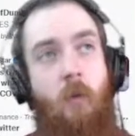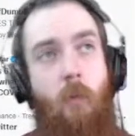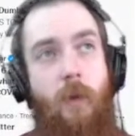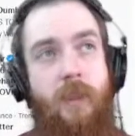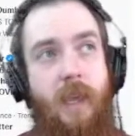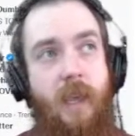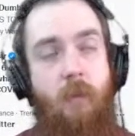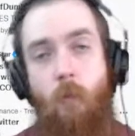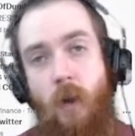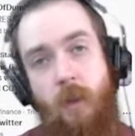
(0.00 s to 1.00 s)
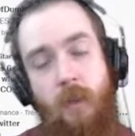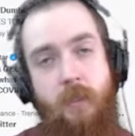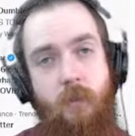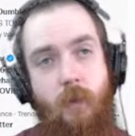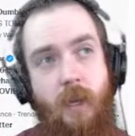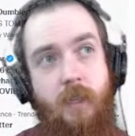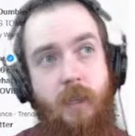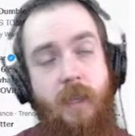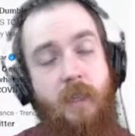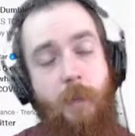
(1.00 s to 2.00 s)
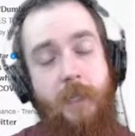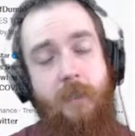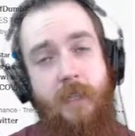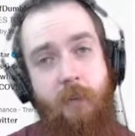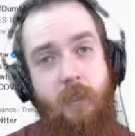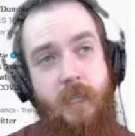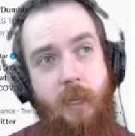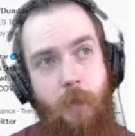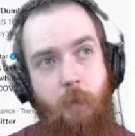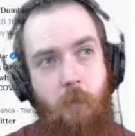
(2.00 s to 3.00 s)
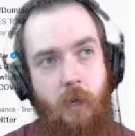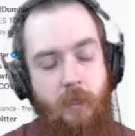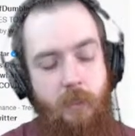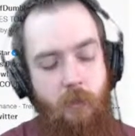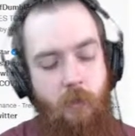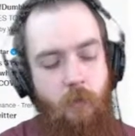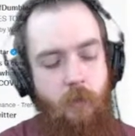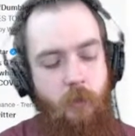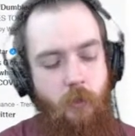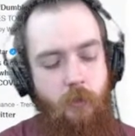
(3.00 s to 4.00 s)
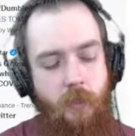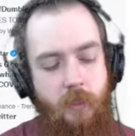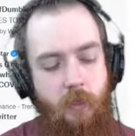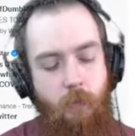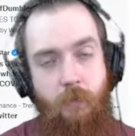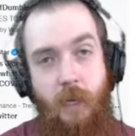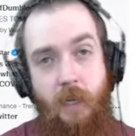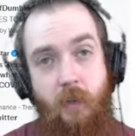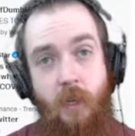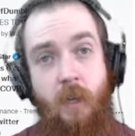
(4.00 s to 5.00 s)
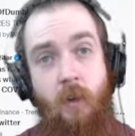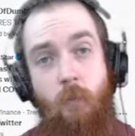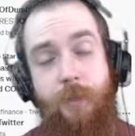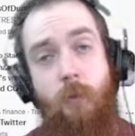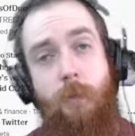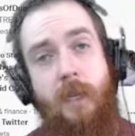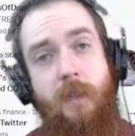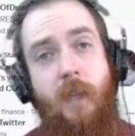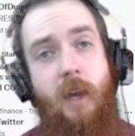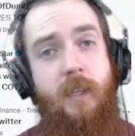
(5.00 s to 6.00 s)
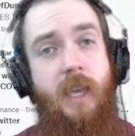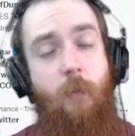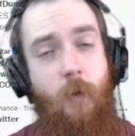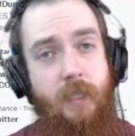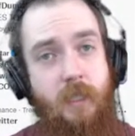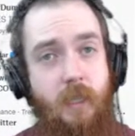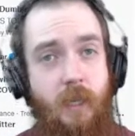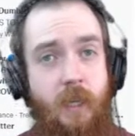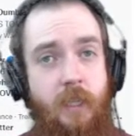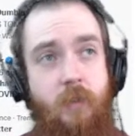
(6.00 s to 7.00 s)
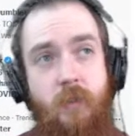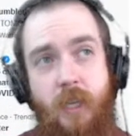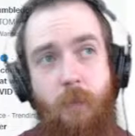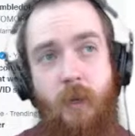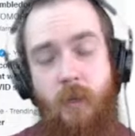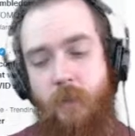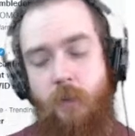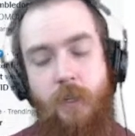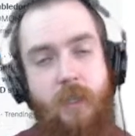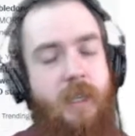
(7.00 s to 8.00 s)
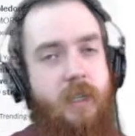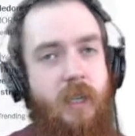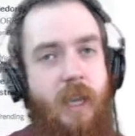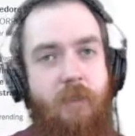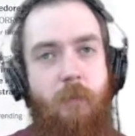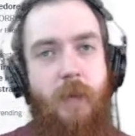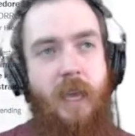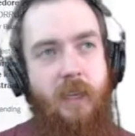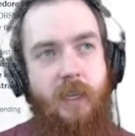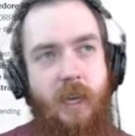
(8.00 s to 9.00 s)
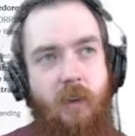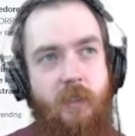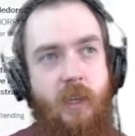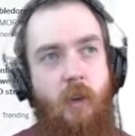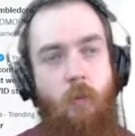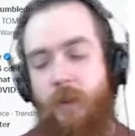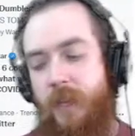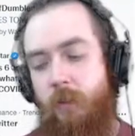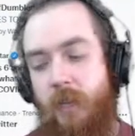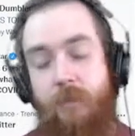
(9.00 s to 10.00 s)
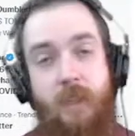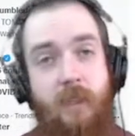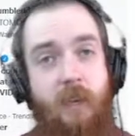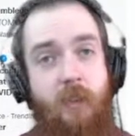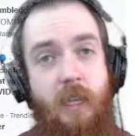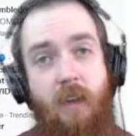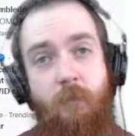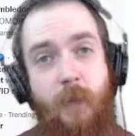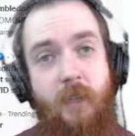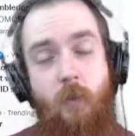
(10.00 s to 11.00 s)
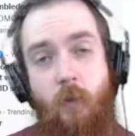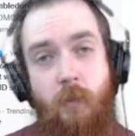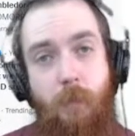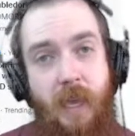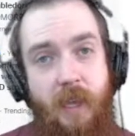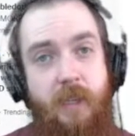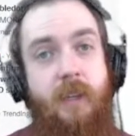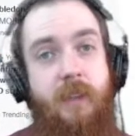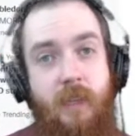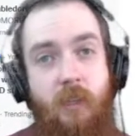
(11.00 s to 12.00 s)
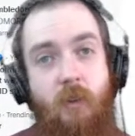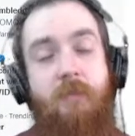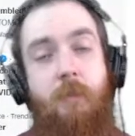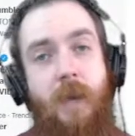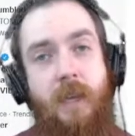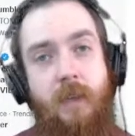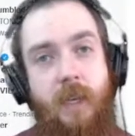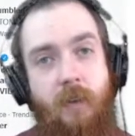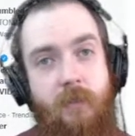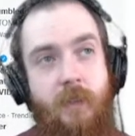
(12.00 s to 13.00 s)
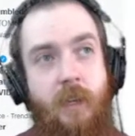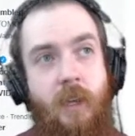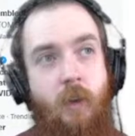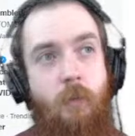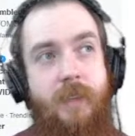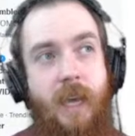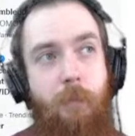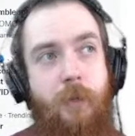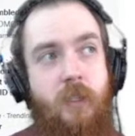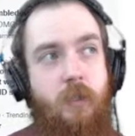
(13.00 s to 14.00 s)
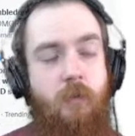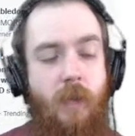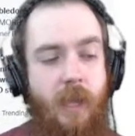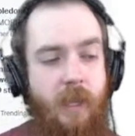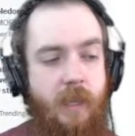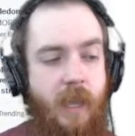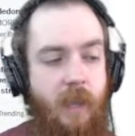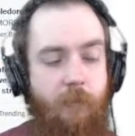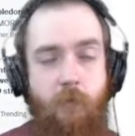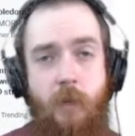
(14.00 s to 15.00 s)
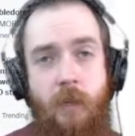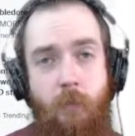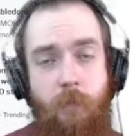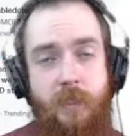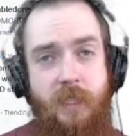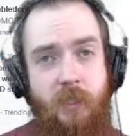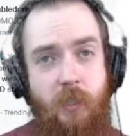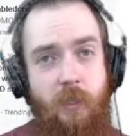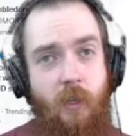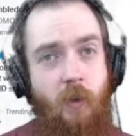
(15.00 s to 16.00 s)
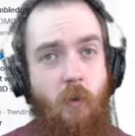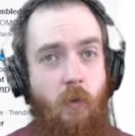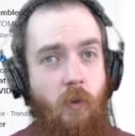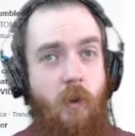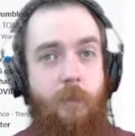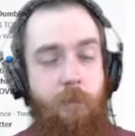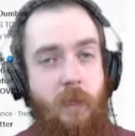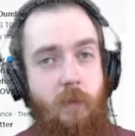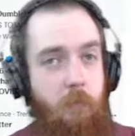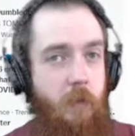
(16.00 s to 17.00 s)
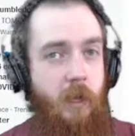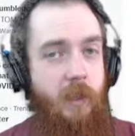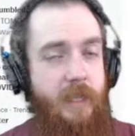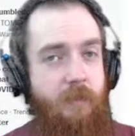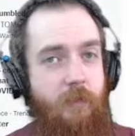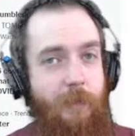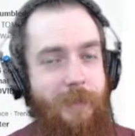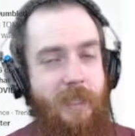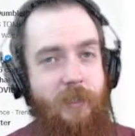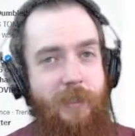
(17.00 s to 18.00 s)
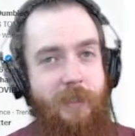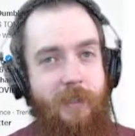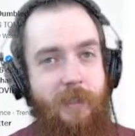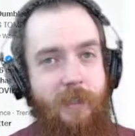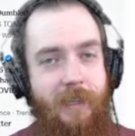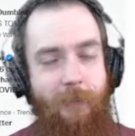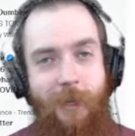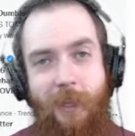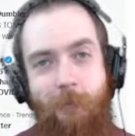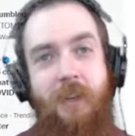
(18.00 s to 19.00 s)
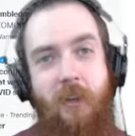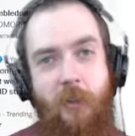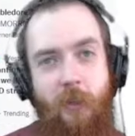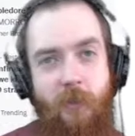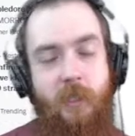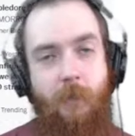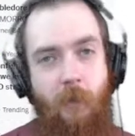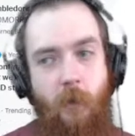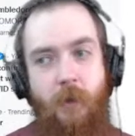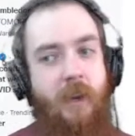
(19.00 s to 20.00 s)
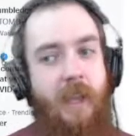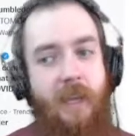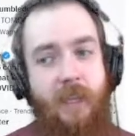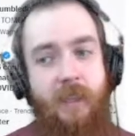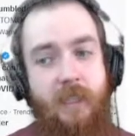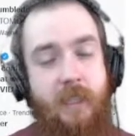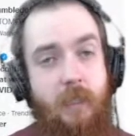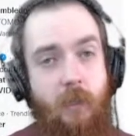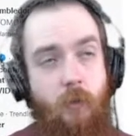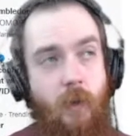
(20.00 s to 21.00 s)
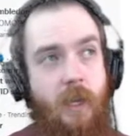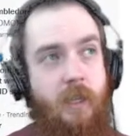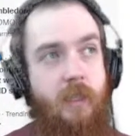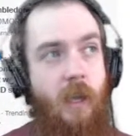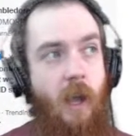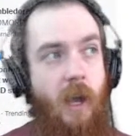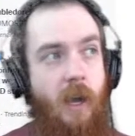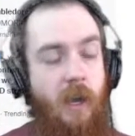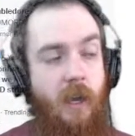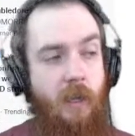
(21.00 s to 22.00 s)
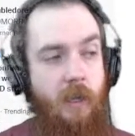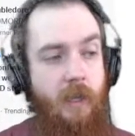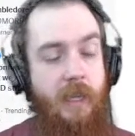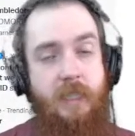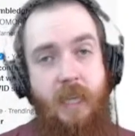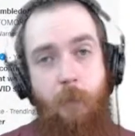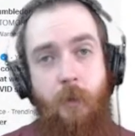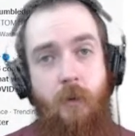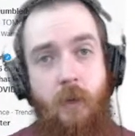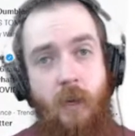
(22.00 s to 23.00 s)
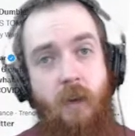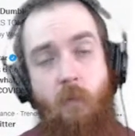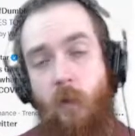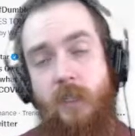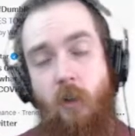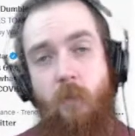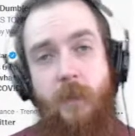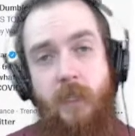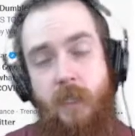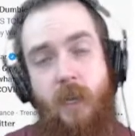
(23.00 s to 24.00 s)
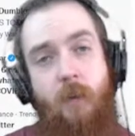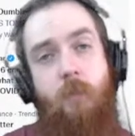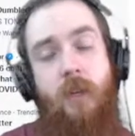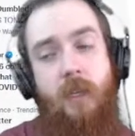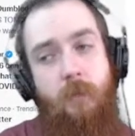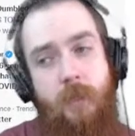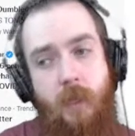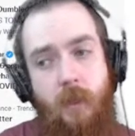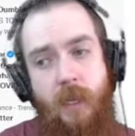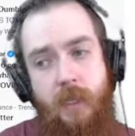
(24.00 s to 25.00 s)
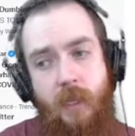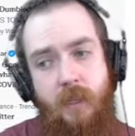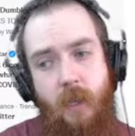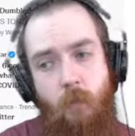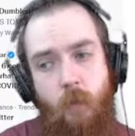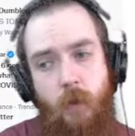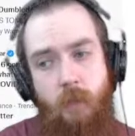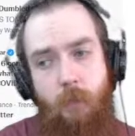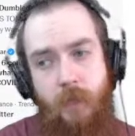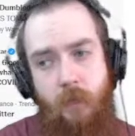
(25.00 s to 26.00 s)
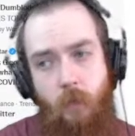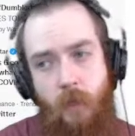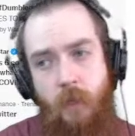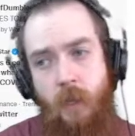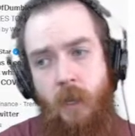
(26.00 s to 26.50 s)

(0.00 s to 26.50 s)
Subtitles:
with a wallet, right? And depending on how you set up that wallet or who you choose as your provider, which will be a non-KYC. So think about if you could essentially have a bank account without having to tell the government or the bank that you have a bank account. Would that put you in a freer position or a less free position? Well, I think we all know it's the former, and I think this is a great example of what's hopefully to come when it comes to the Lightning Network and Bitcoin.